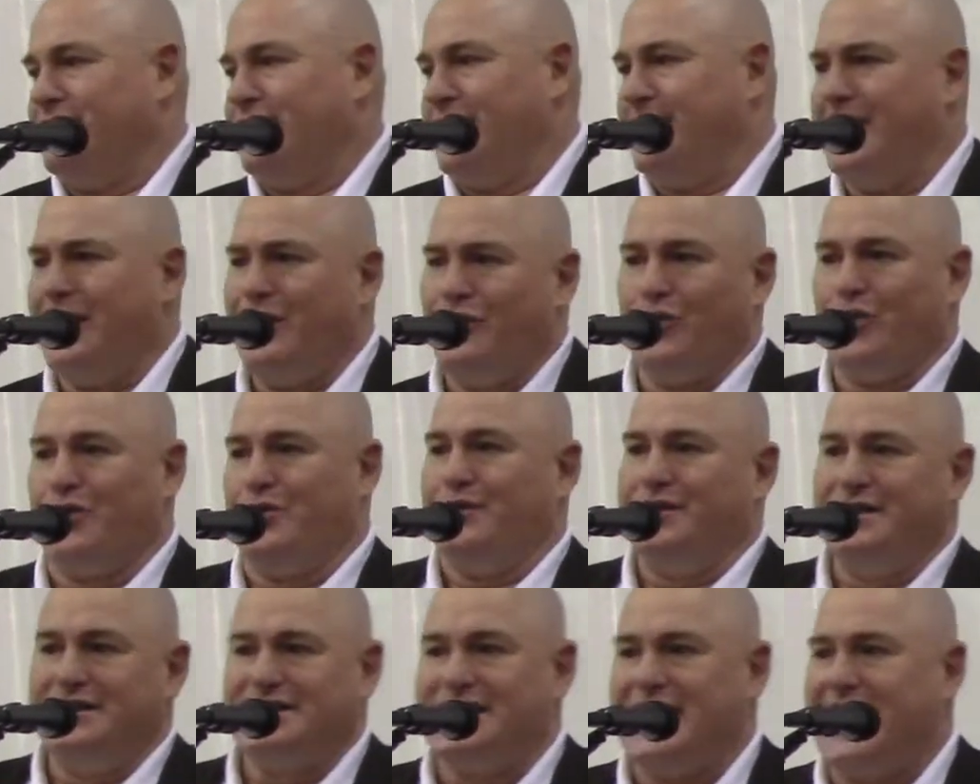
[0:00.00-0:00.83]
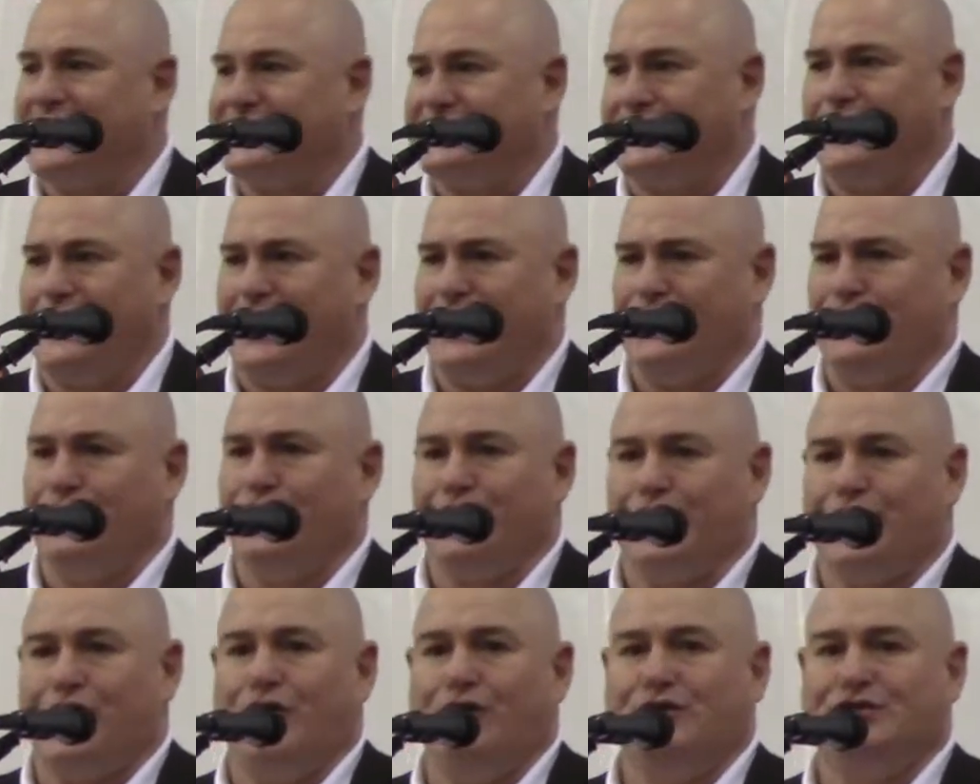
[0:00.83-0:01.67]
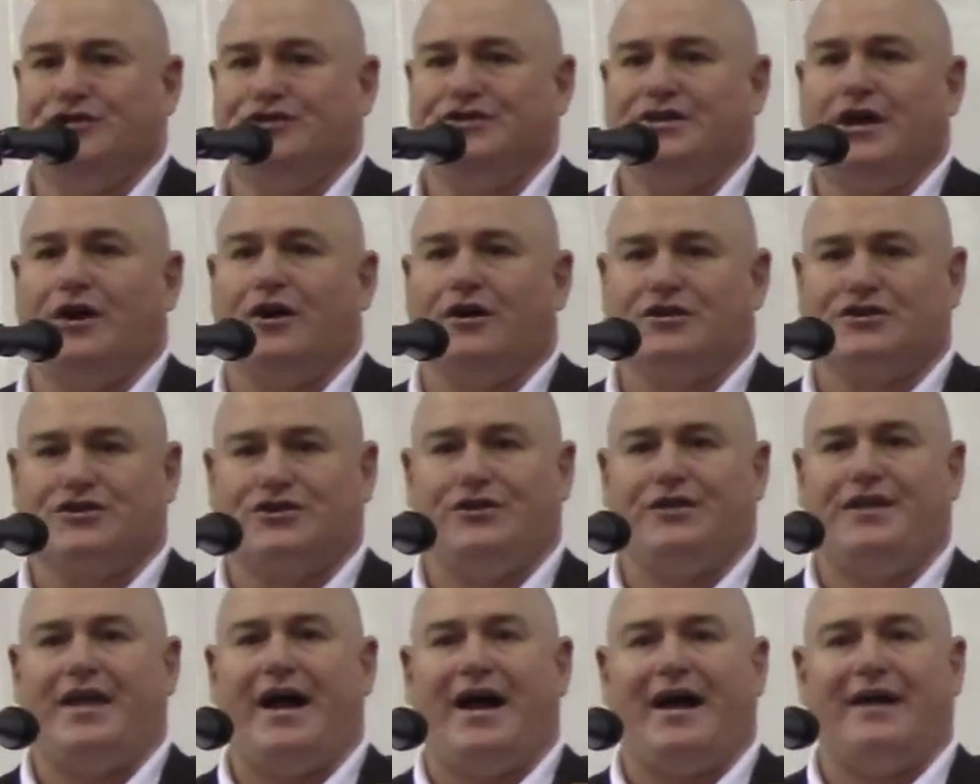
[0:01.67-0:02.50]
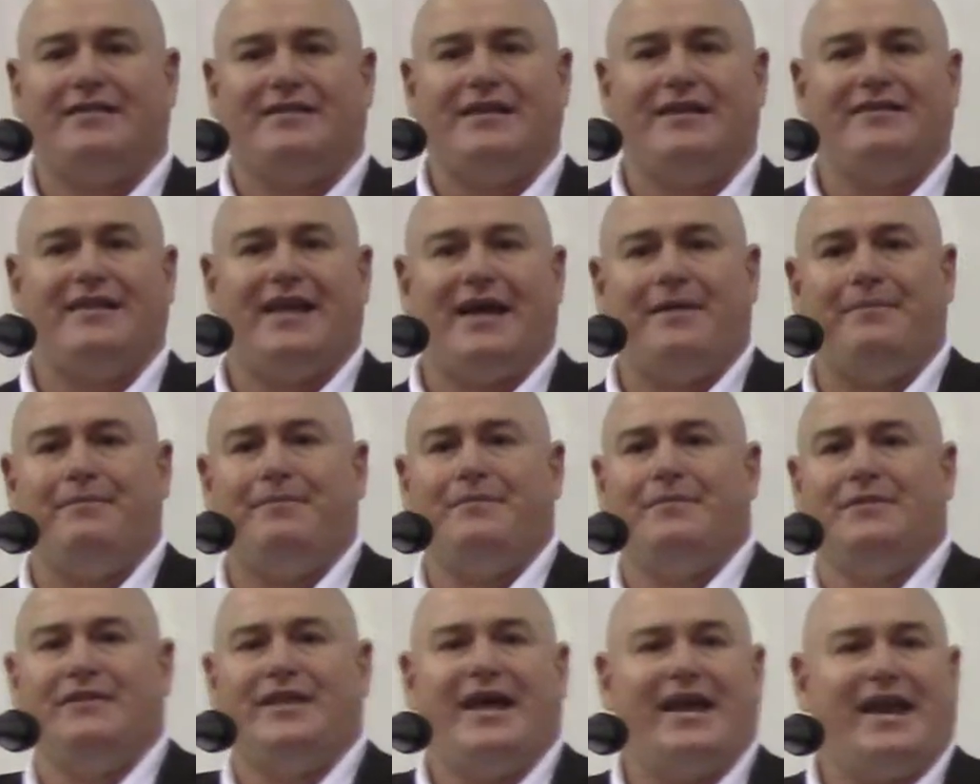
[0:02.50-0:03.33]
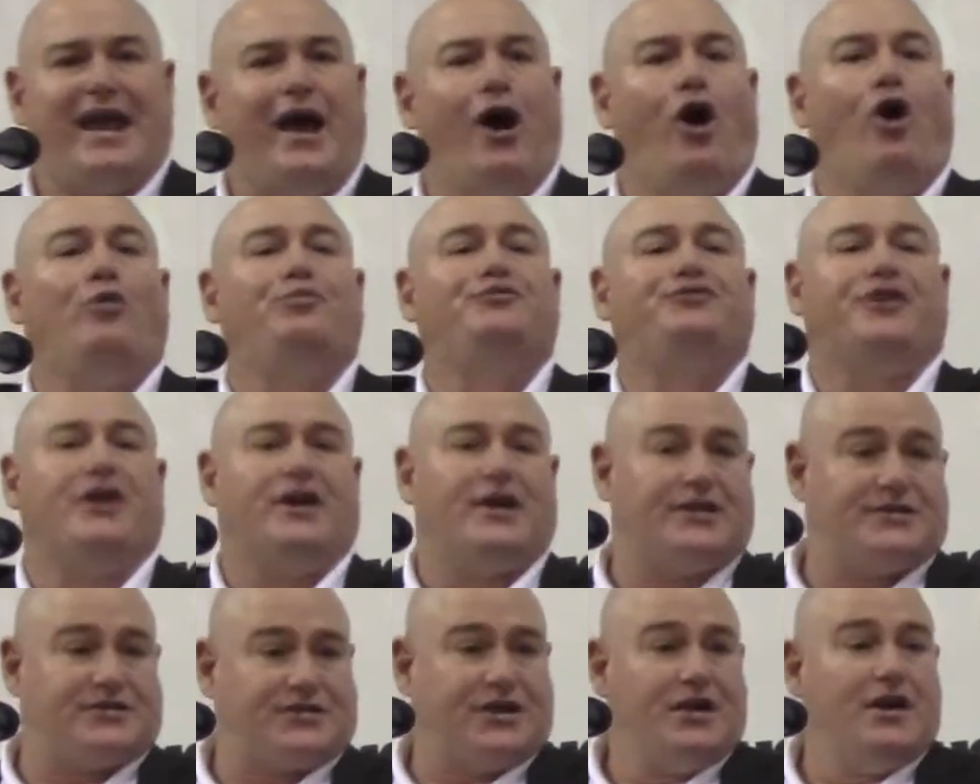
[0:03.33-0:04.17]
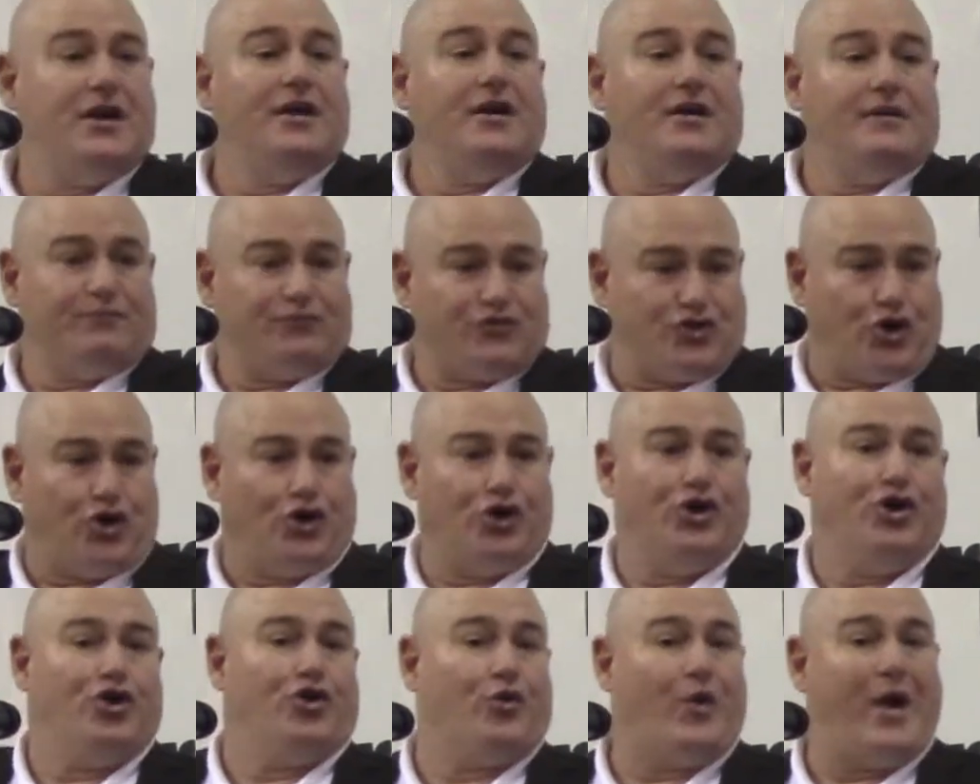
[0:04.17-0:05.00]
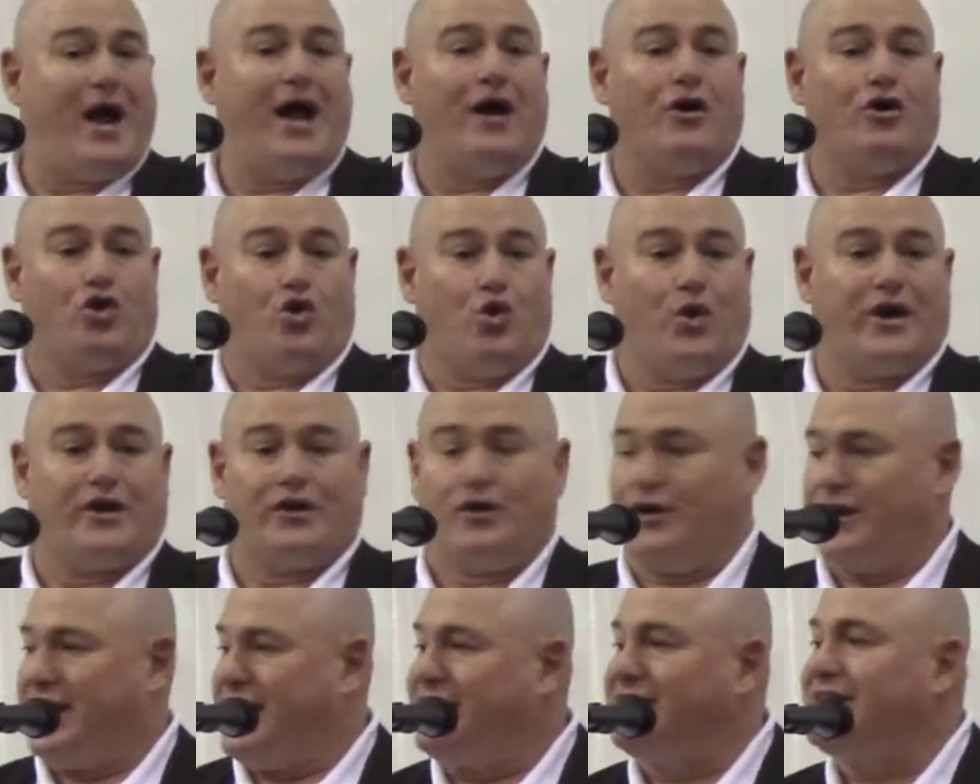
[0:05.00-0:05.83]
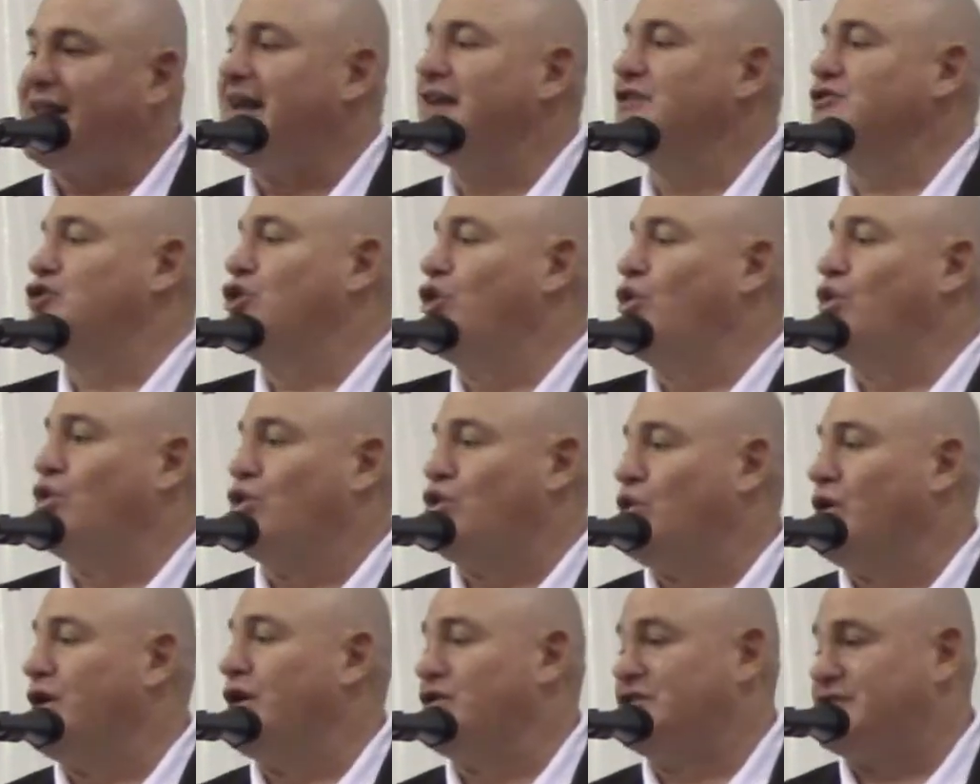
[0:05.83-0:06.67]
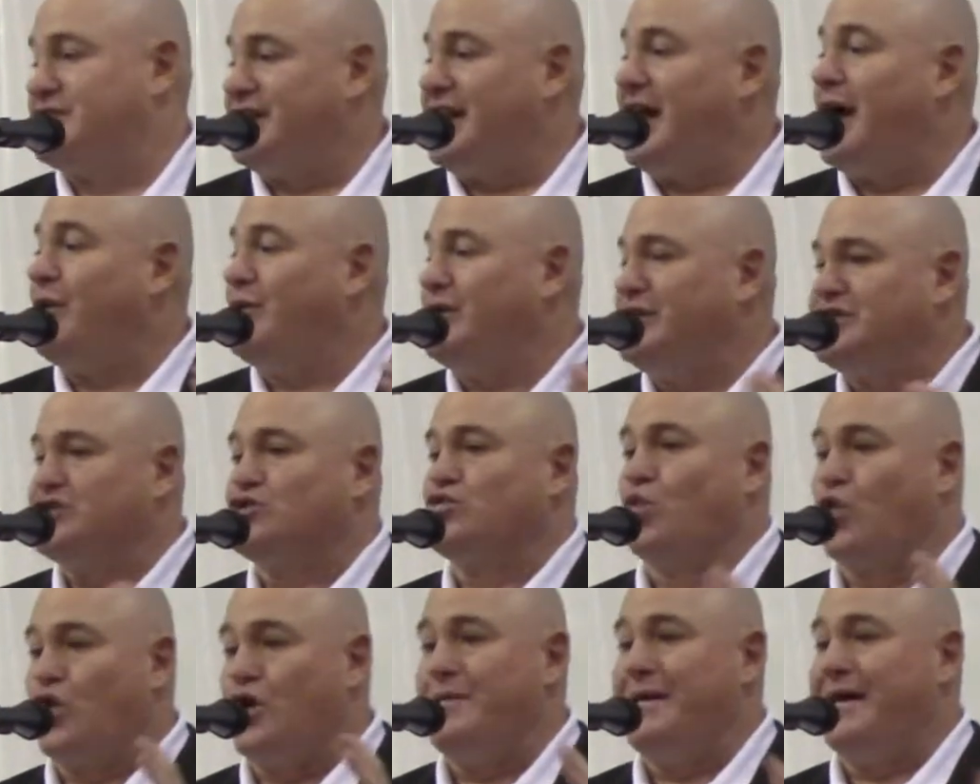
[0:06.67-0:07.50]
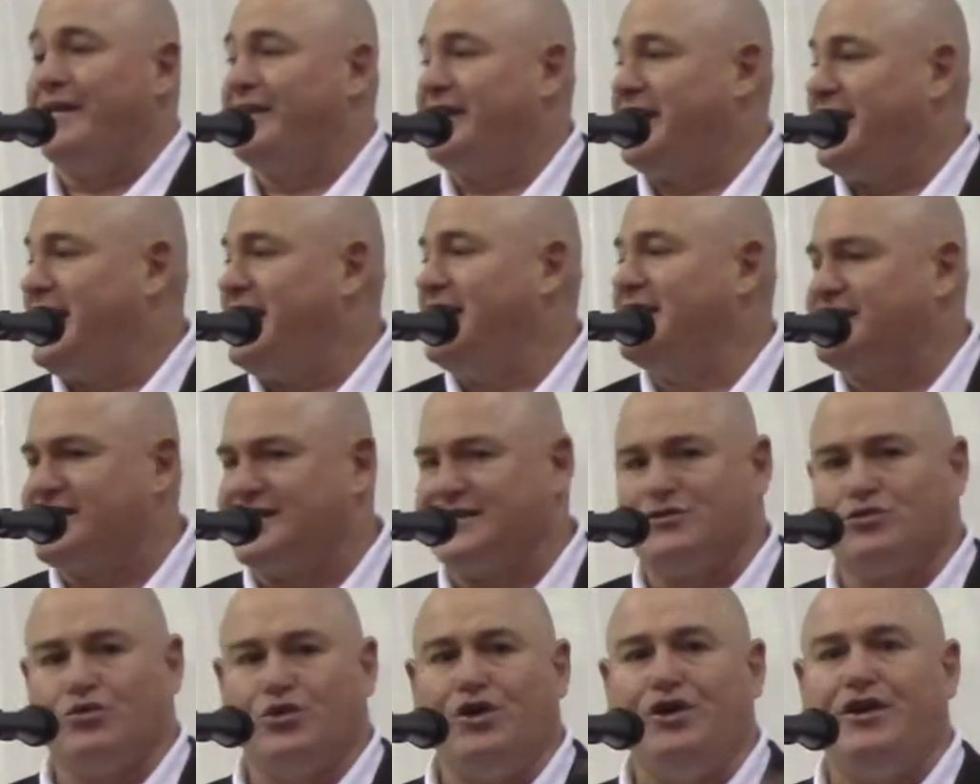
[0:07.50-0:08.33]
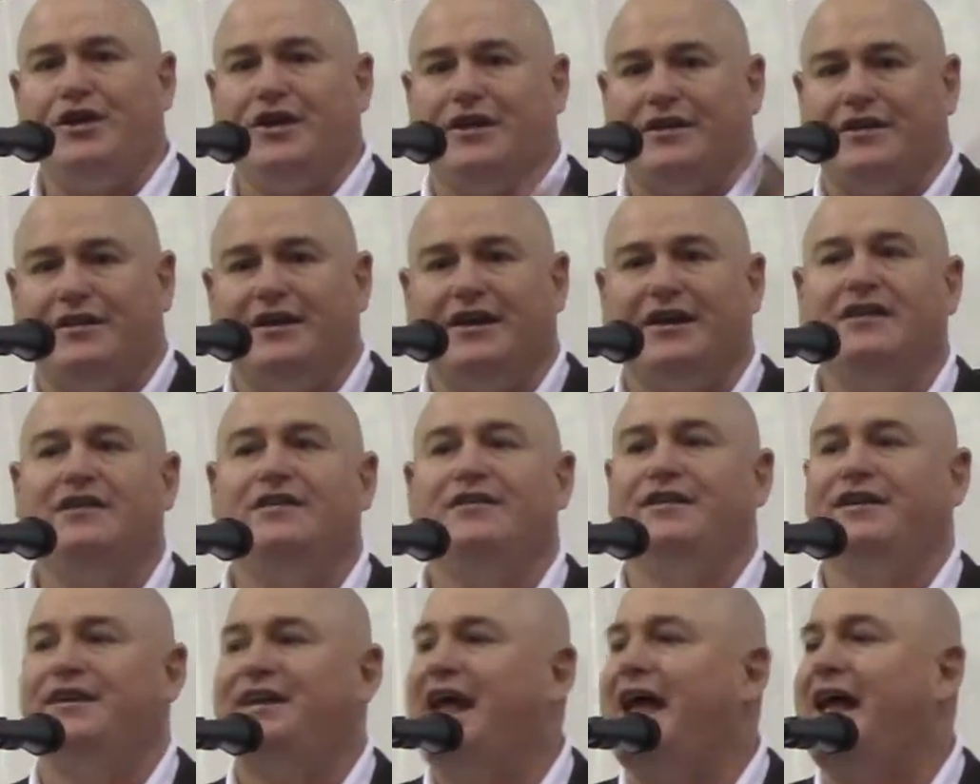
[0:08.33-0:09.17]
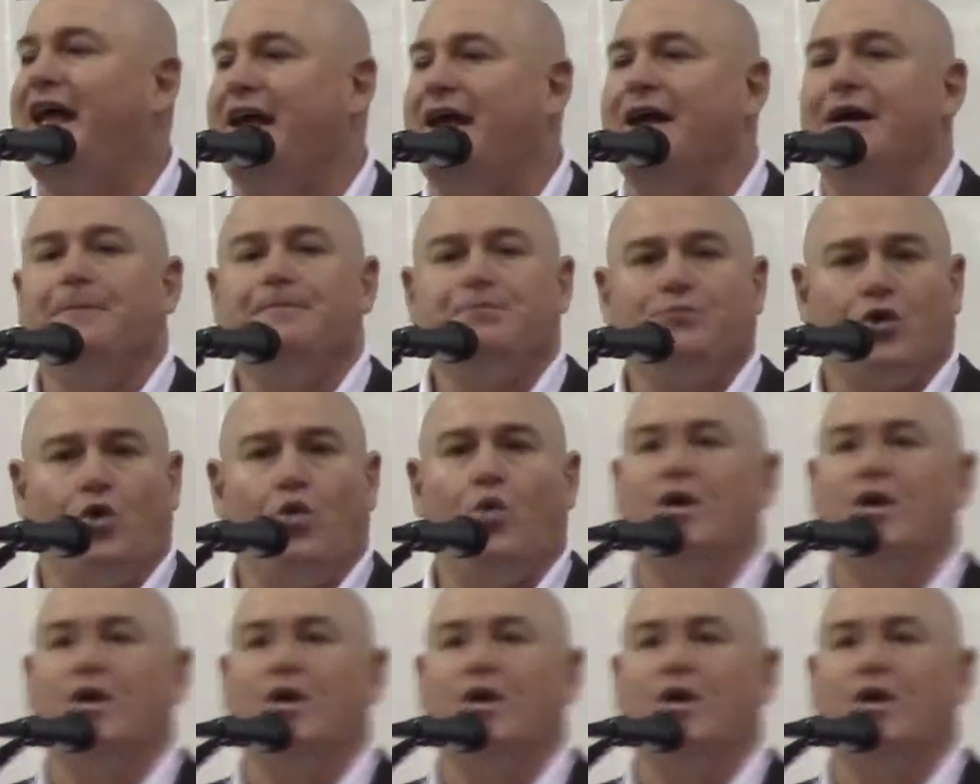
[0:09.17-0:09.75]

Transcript: I work with these guys, I don't know how good of coaches they are, so I think that helped us turn it around quicker, get things going quicker, so now we just worry about the kids, because really at the end of the day,